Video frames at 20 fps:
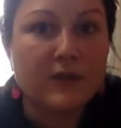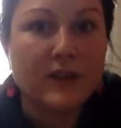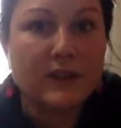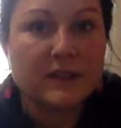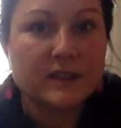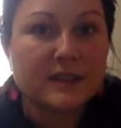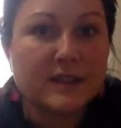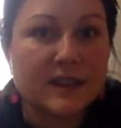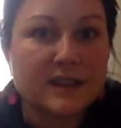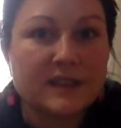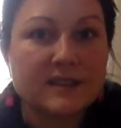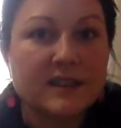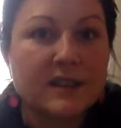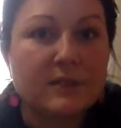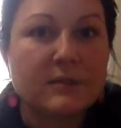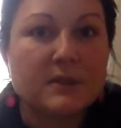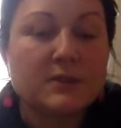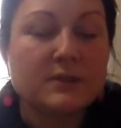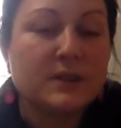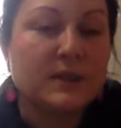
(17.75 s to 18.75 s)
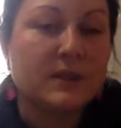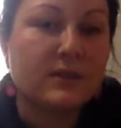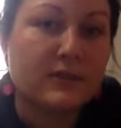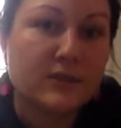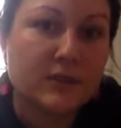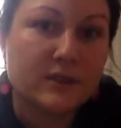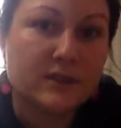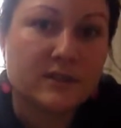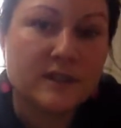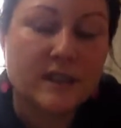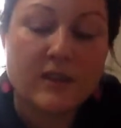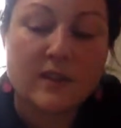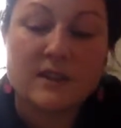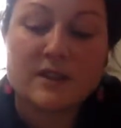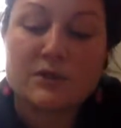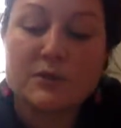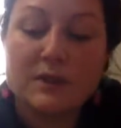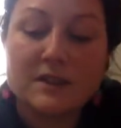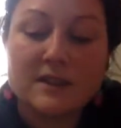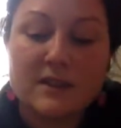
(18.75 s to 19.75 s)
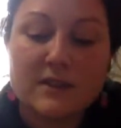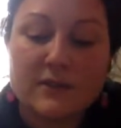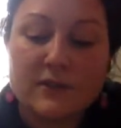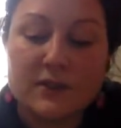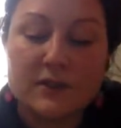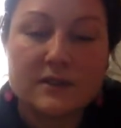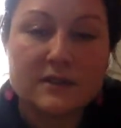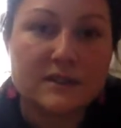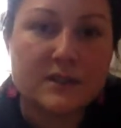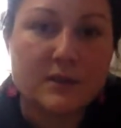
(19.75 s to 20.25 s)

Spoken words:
Valentine's Day between the 1st and the 21st.